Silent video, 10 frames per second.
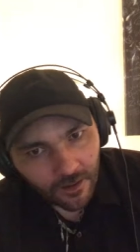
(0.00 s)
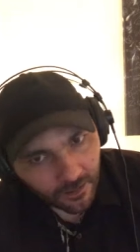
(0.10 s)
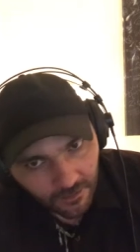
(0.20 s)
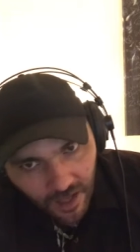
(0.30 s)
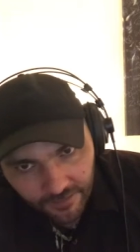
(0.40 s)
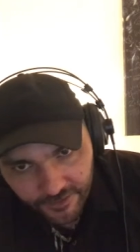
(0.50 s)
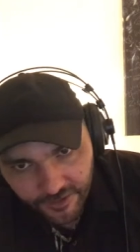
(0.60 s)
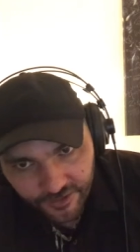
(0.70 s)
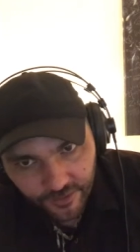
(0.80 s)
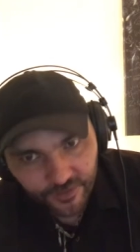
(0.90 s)
A lot of us
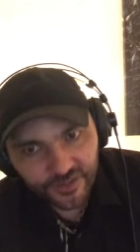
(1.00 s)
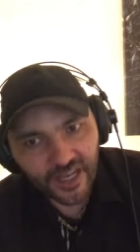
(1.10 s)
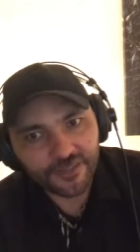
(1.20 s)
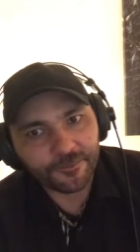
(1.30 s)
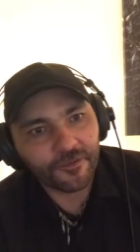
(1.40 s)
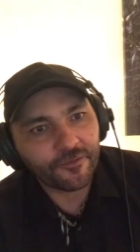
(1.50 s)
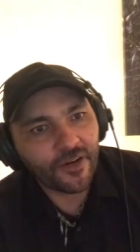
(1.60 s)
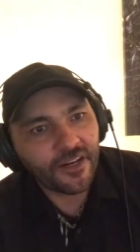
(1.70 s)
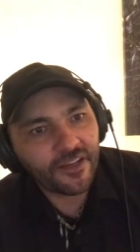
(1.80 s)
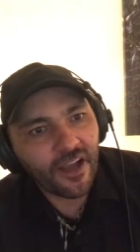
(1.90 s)
are so desperate for
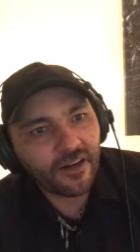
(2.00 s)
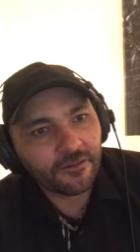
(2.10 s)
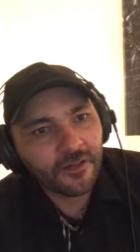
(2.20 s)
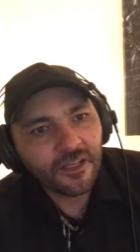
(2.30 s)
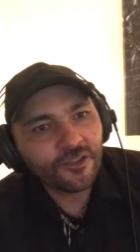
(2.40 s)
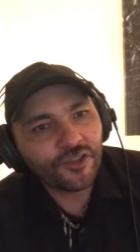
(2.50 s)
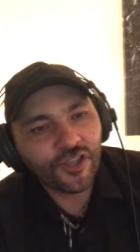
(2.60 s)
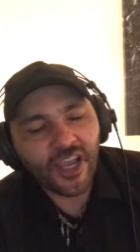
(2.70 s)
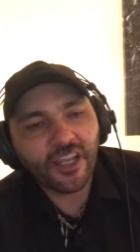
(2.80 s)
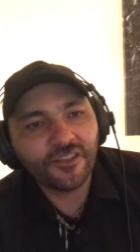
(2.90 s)
any kind of
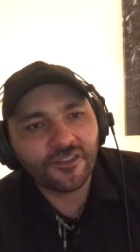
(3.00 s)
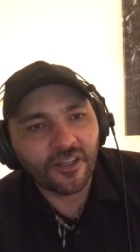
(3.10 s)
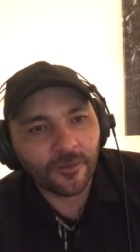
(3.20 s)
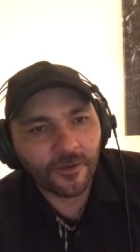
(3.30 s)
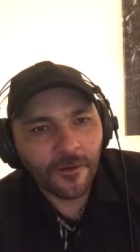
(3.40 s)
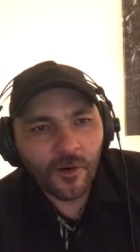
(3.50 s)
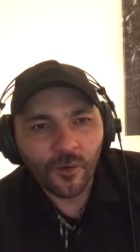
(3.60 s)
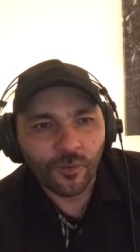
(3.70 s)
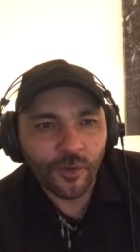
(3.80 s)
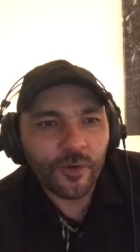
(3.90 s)
change that we're
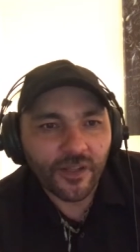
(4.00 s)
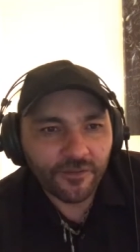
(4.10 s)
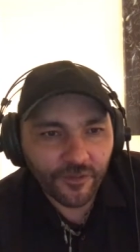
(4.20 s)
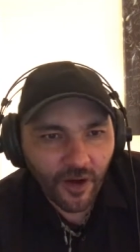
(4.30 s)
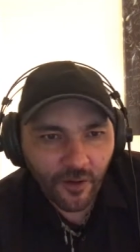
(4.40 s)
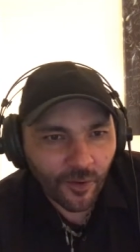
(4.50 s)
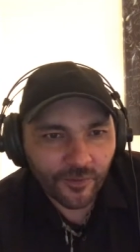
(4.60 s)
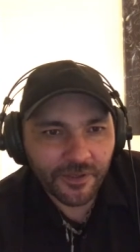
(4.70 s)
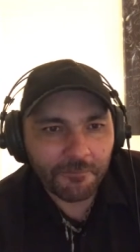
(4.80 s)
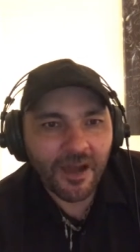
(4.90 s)
rooting for our
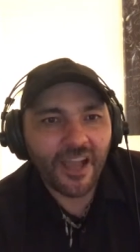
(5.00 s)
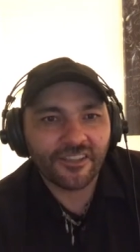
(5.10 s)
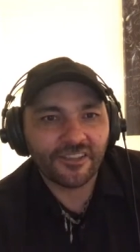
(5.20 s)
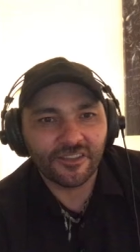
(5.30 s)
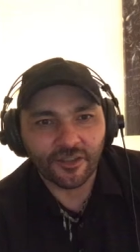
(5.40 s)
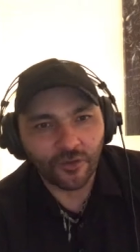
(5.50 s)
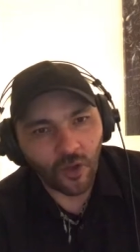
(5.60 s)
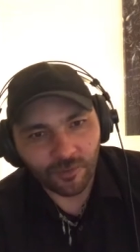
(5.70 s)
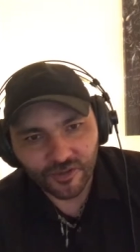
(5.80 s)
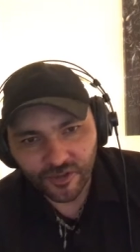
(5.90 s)
own demise as a
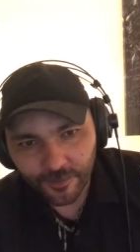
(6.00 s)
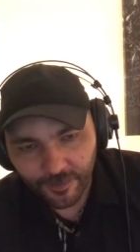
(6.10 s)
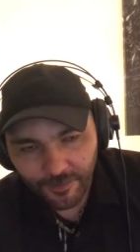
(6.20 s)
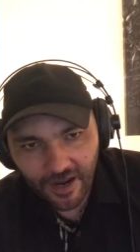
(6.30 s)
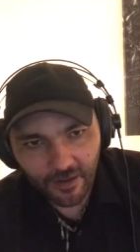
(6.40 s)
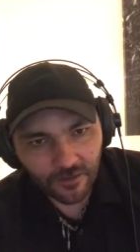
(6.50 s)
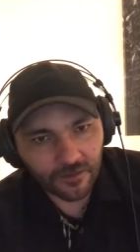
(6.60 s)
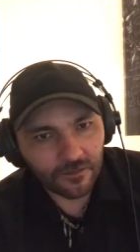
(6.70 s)
global superpower.